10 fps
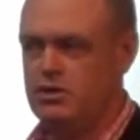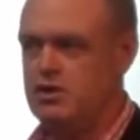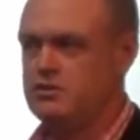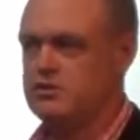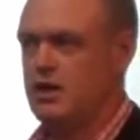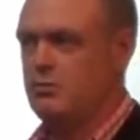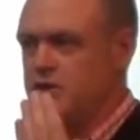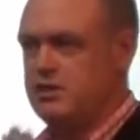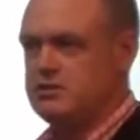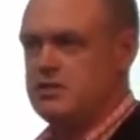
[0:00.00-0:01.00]
You can say, well,
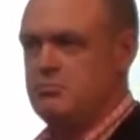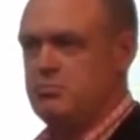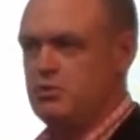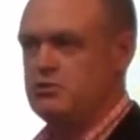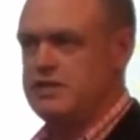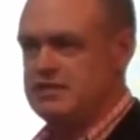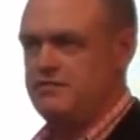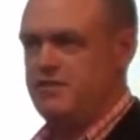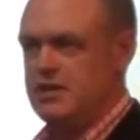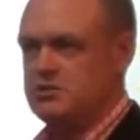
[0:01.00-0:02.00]
these thin pools, that's
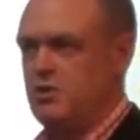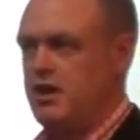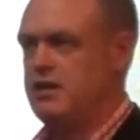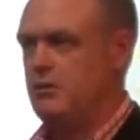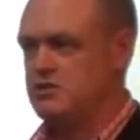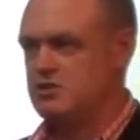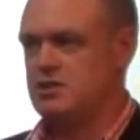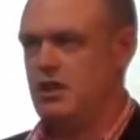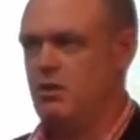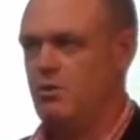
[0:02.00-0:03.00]
a fast one, that one's a
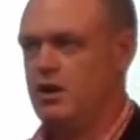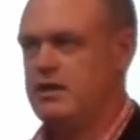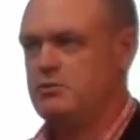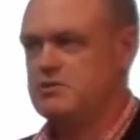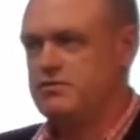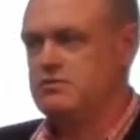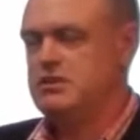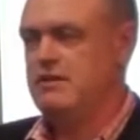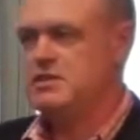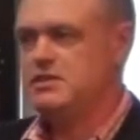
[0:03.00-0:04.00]
slow one, that one's for
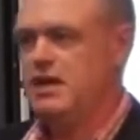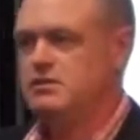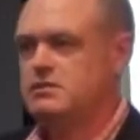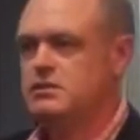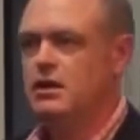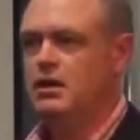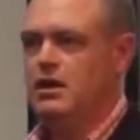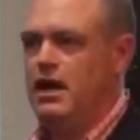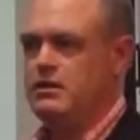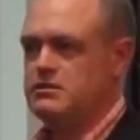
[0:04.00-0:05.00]
dev and test,
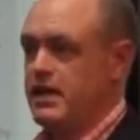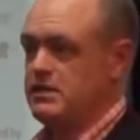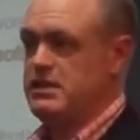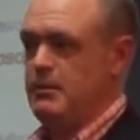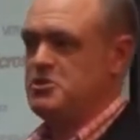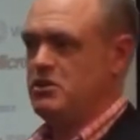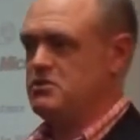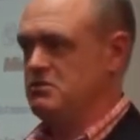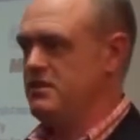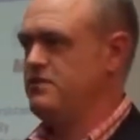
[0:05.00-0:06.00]
and take
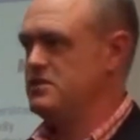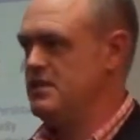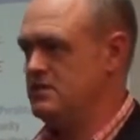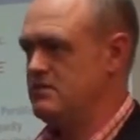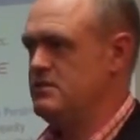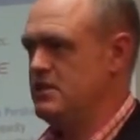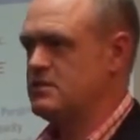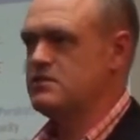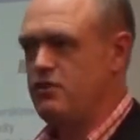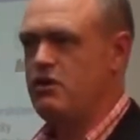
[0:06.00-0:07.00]
snapshots on different tiers of
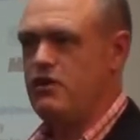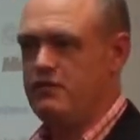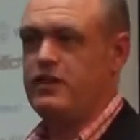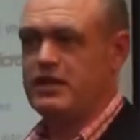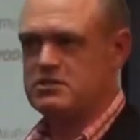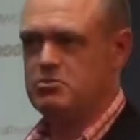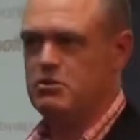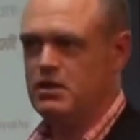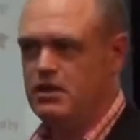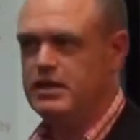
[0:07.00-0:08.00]
disk. It's very, very
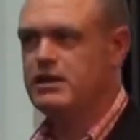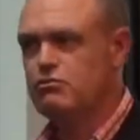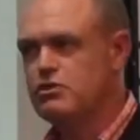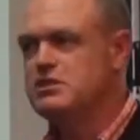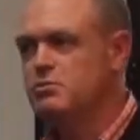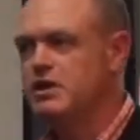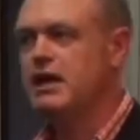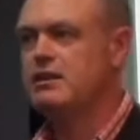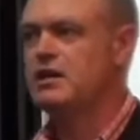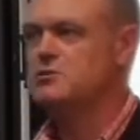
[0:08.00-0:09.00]
flexible. Again, the reason we
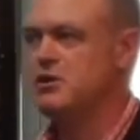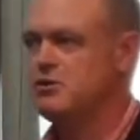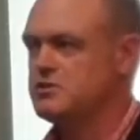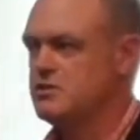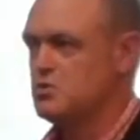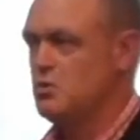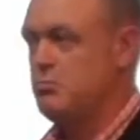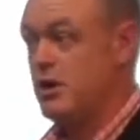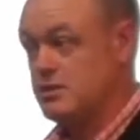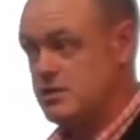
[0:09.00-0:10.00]
get that is because it's all
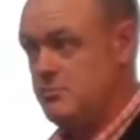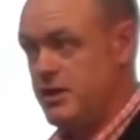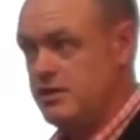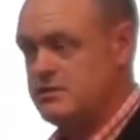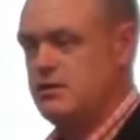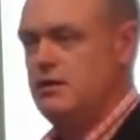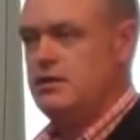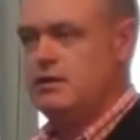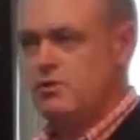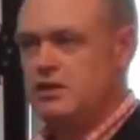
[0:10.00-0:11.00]
policy based,
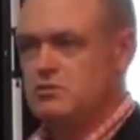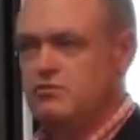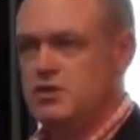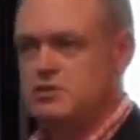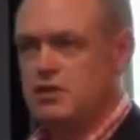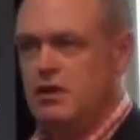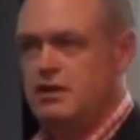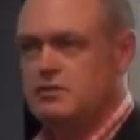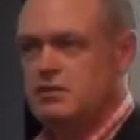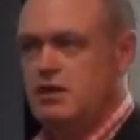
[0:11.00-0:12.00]
the array's all
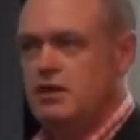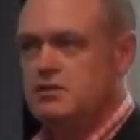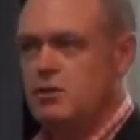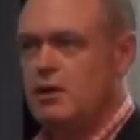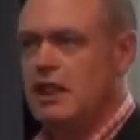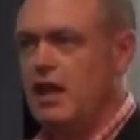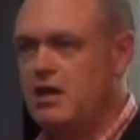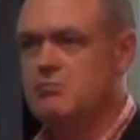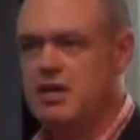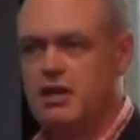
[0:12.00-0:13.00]
virtualized. So a
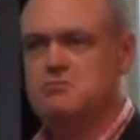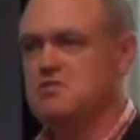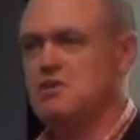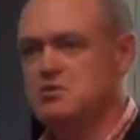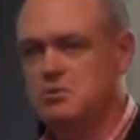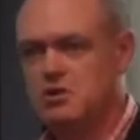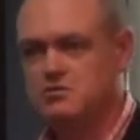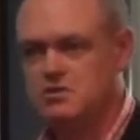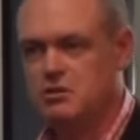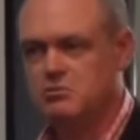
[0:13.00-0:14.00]
LUN becomes a virtual
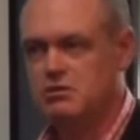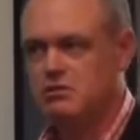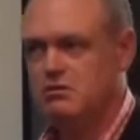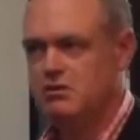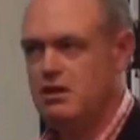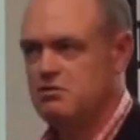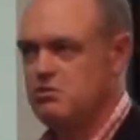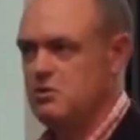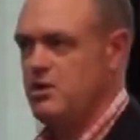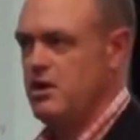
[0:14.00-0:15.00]
concept in a
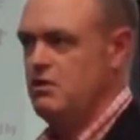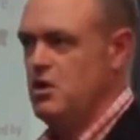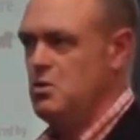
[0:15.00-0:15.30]
3PAR.